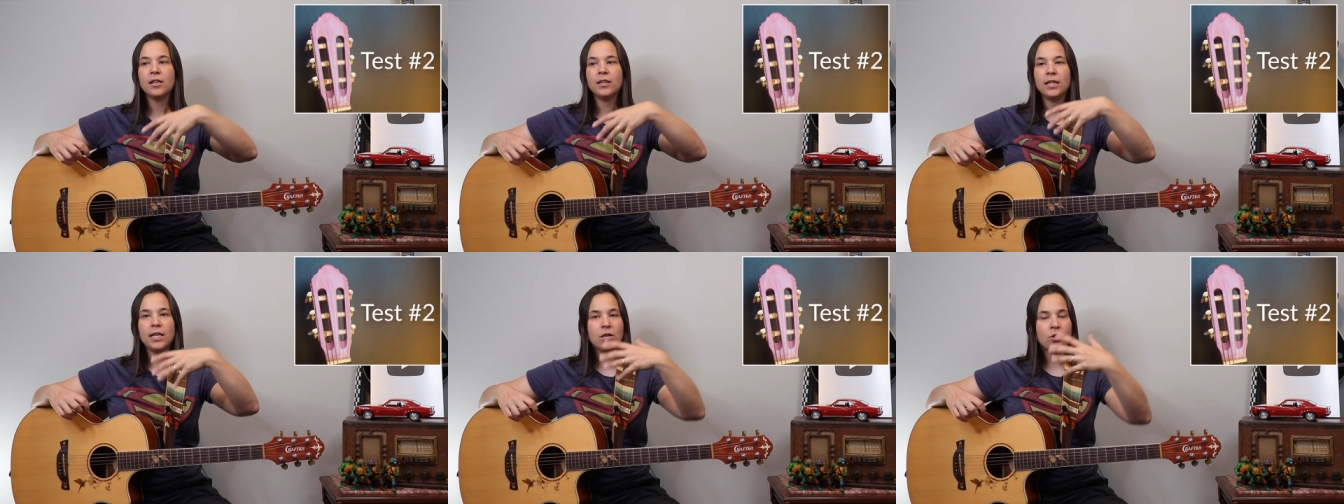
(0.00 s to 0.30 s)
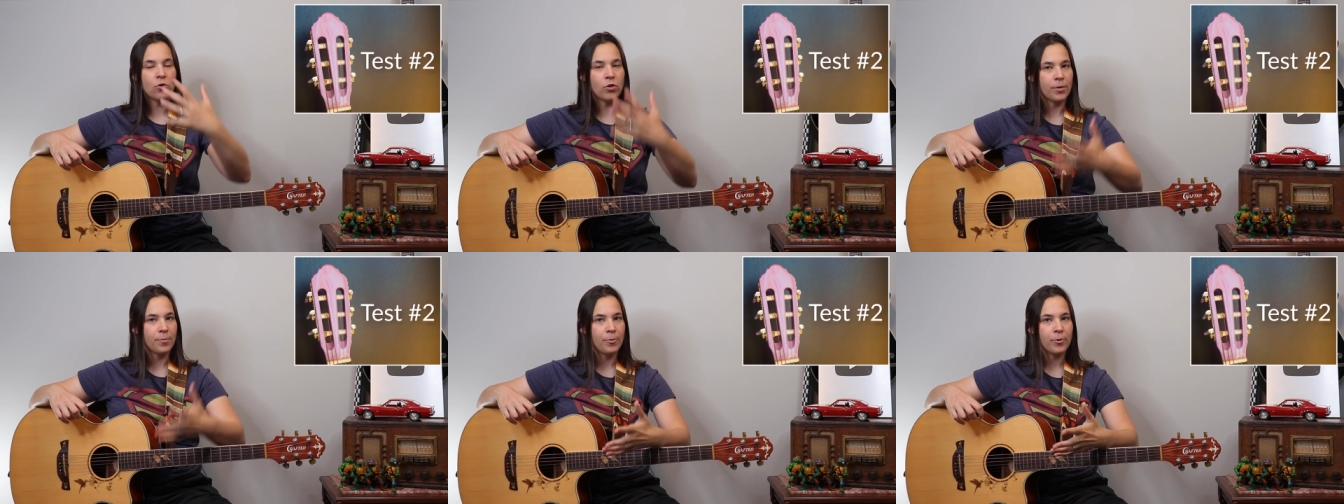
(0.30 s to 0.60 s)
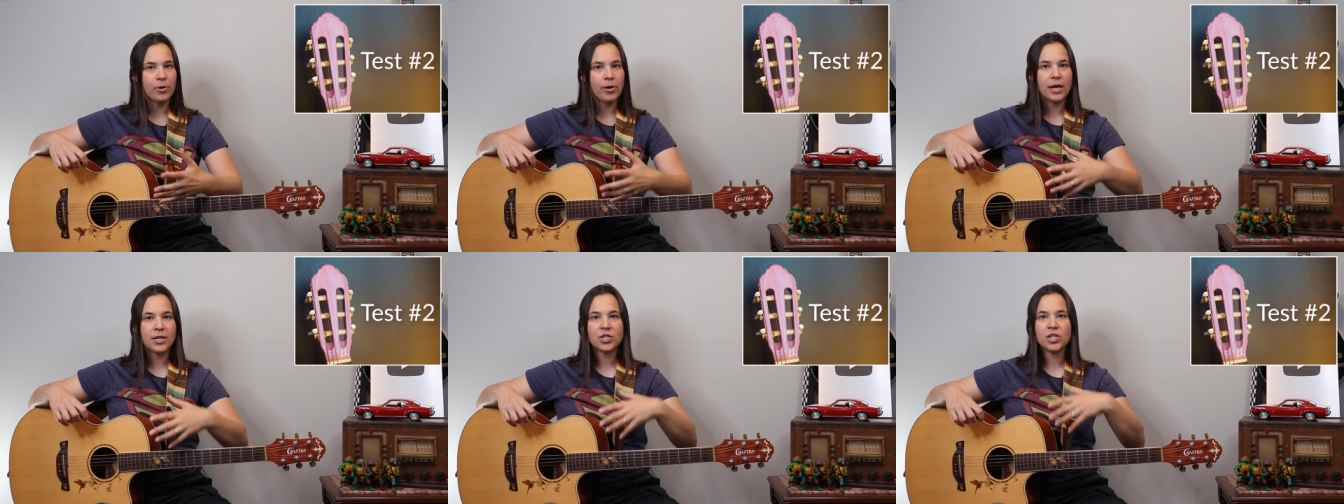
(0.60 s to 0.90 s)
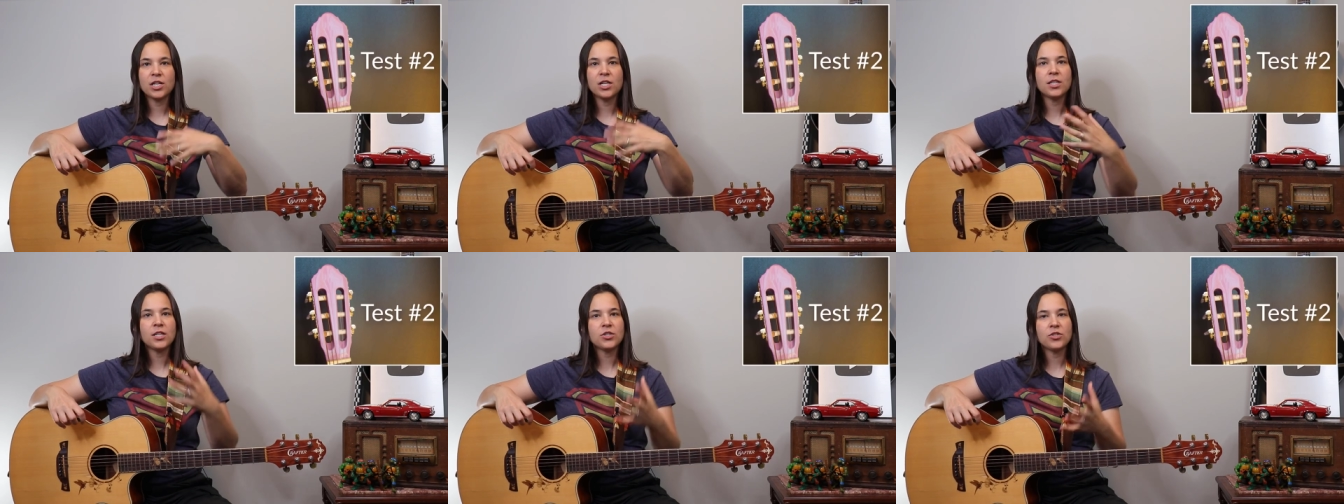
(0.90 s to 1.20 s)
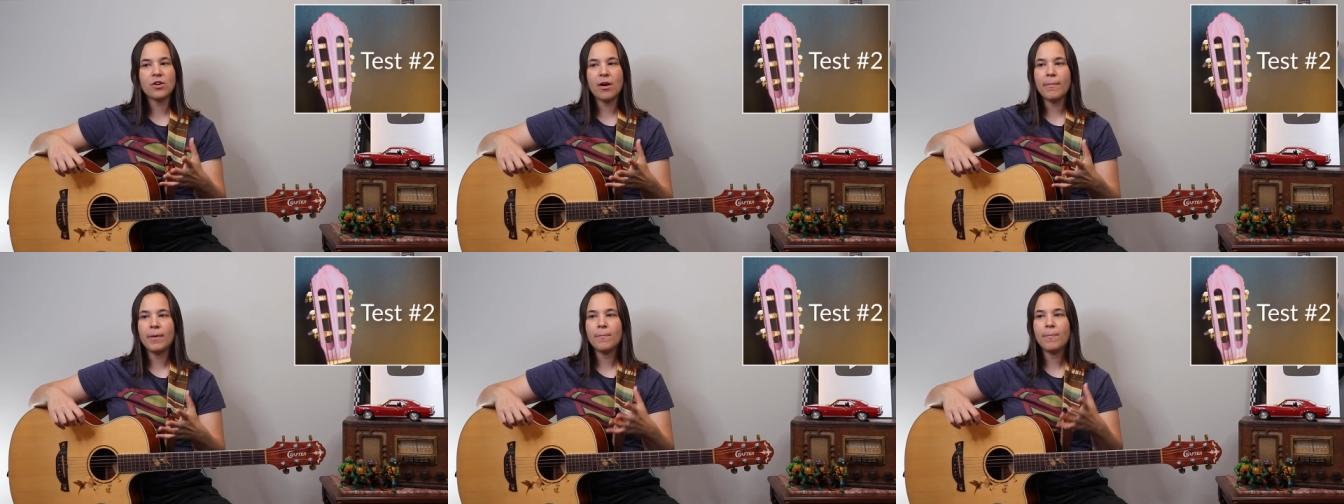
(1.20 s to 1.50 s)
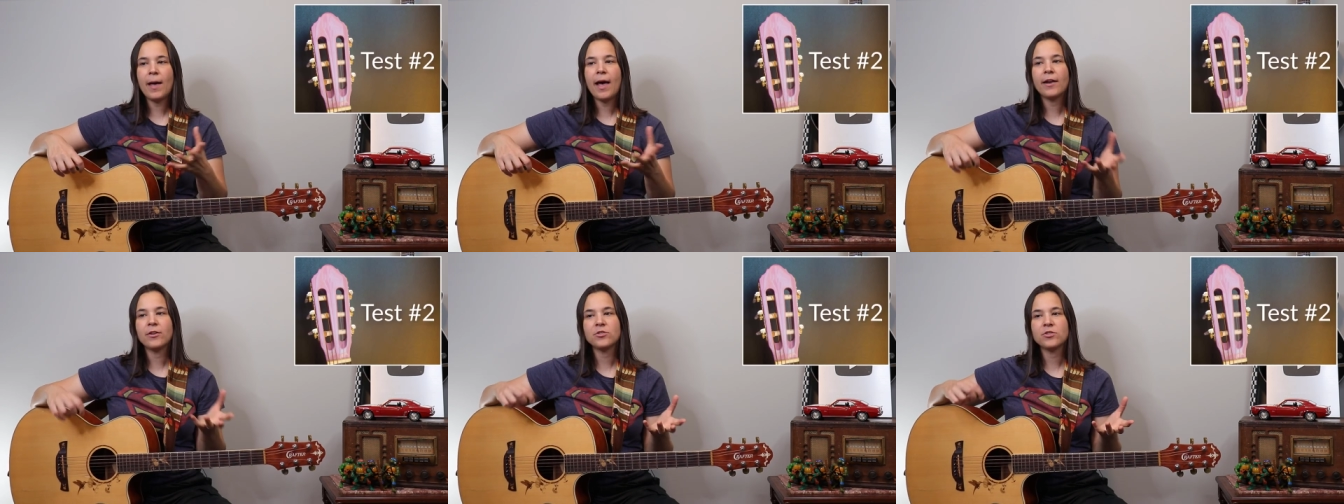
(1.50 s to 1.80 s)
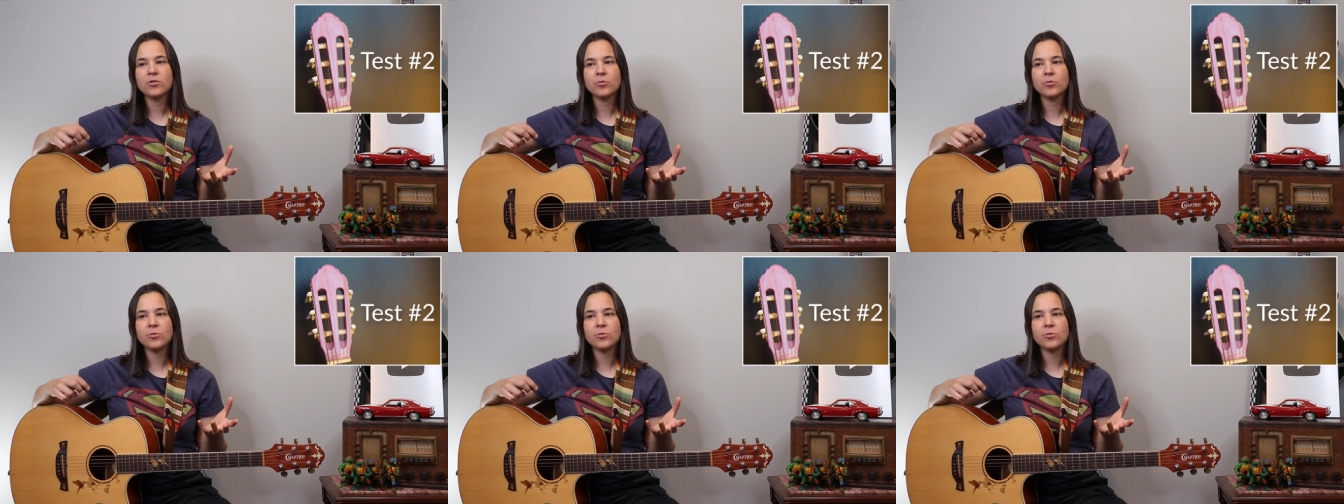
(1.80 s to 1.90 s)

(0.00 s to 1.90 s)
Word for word: the chord progression and the strumming pattern.